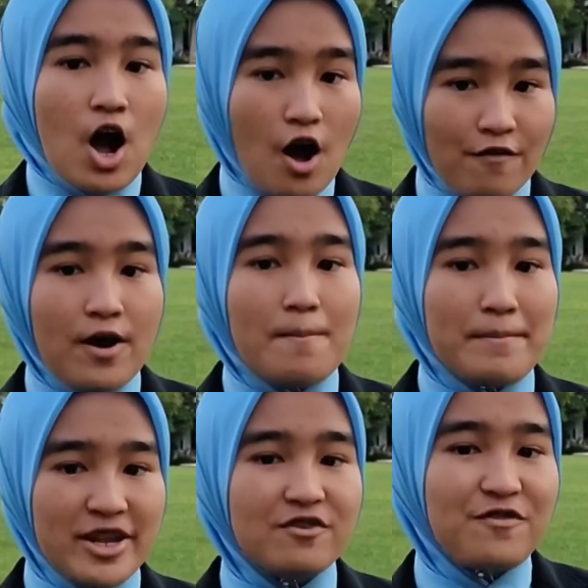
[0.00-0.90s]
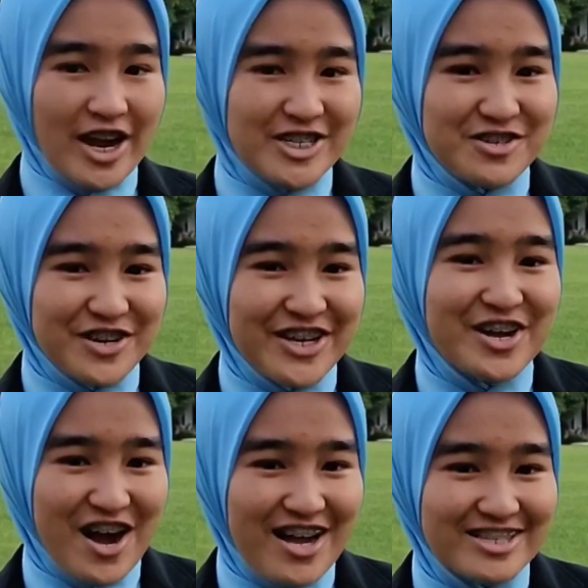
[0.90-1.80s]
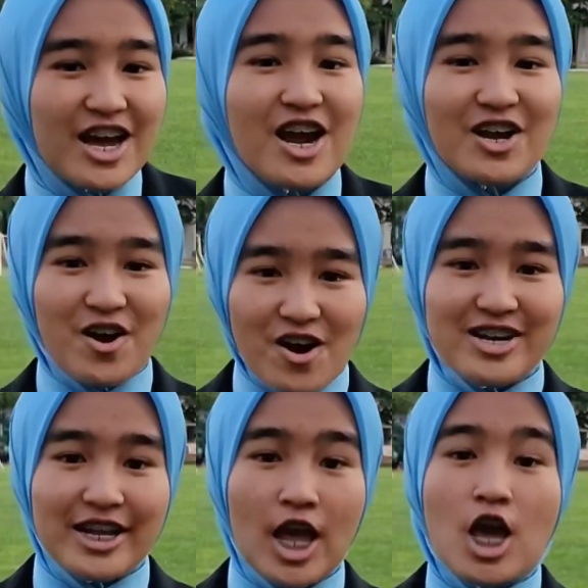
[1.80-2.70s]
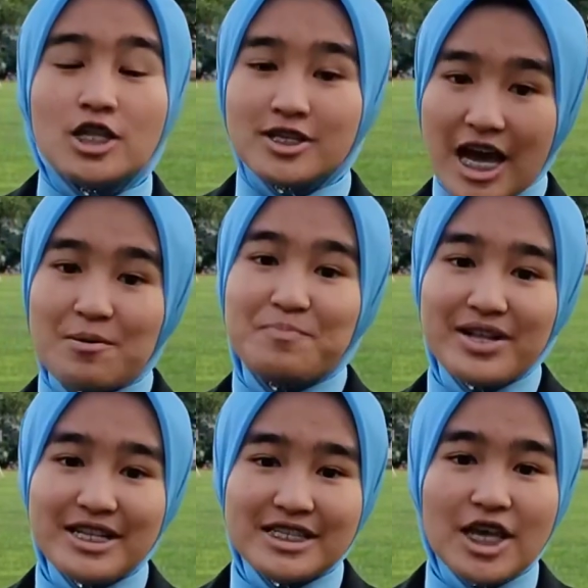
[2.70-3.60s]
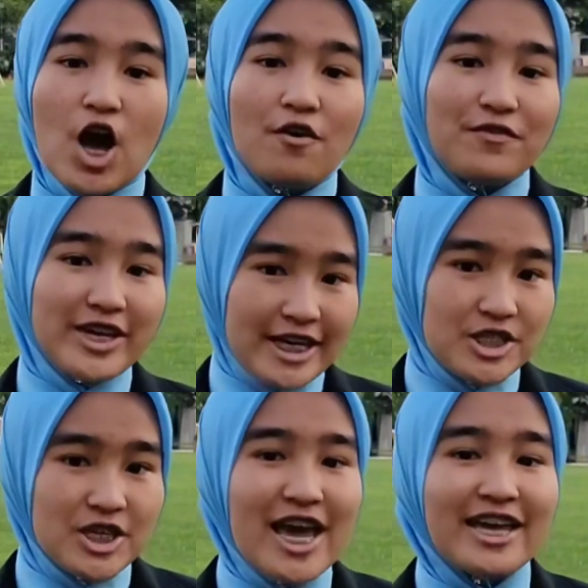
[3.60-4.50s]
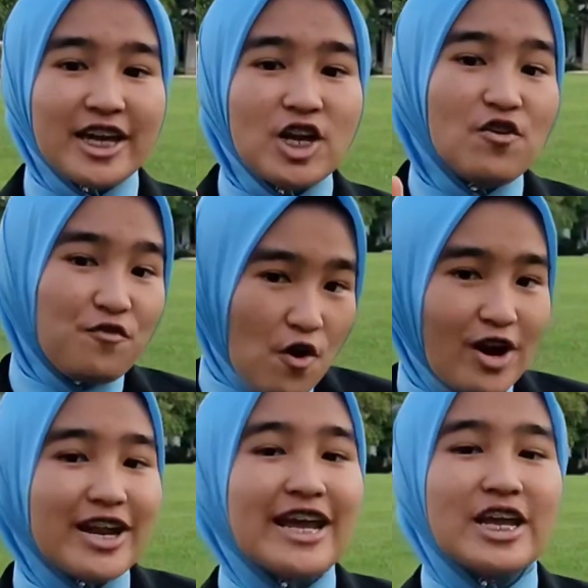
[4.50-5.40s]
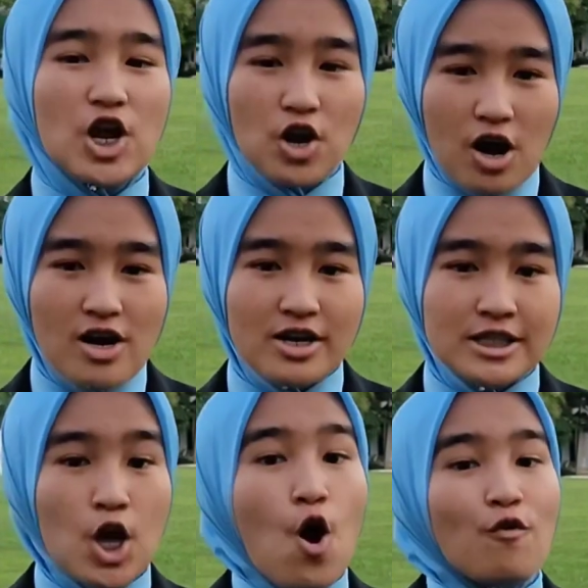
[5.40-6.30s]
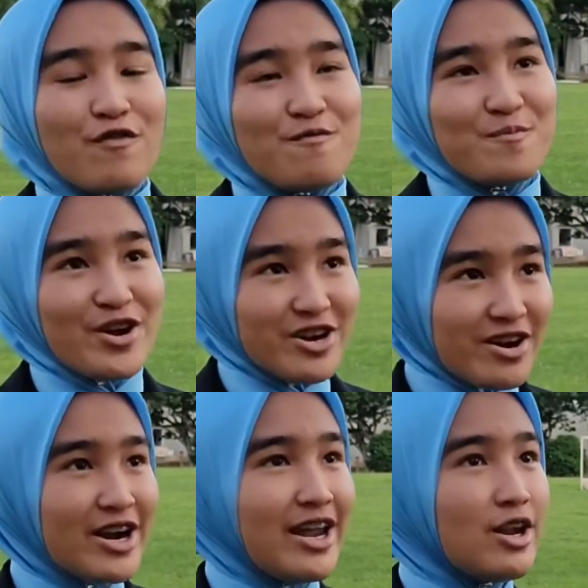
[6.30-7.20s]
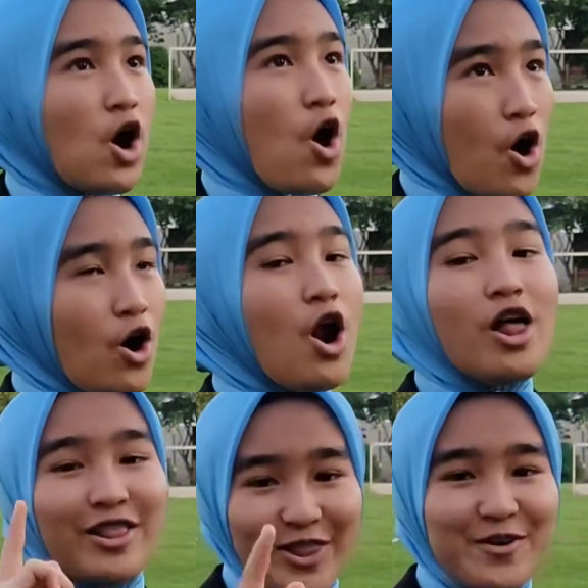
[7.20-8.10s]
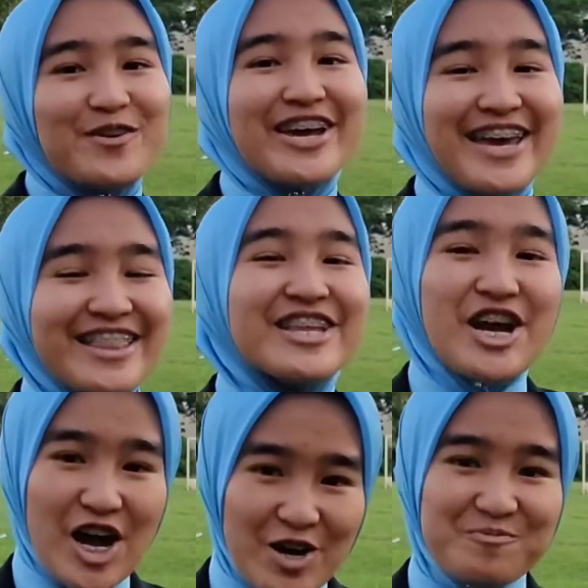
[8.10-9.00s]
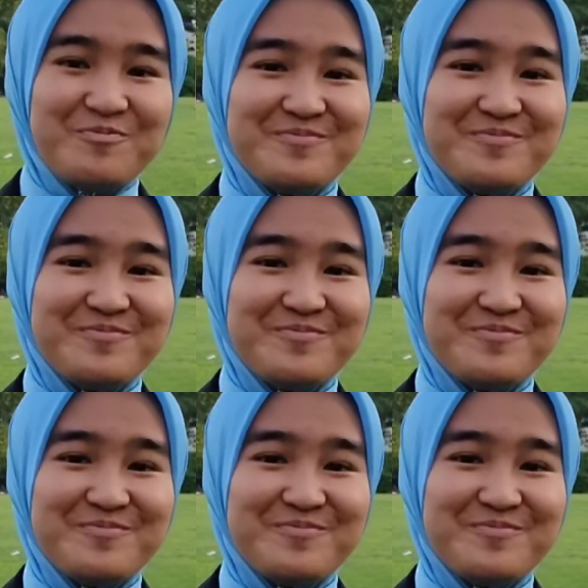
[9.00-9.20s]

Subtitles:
of manufacturing costs according to the ability of each can afford in accordance with moderate or low income.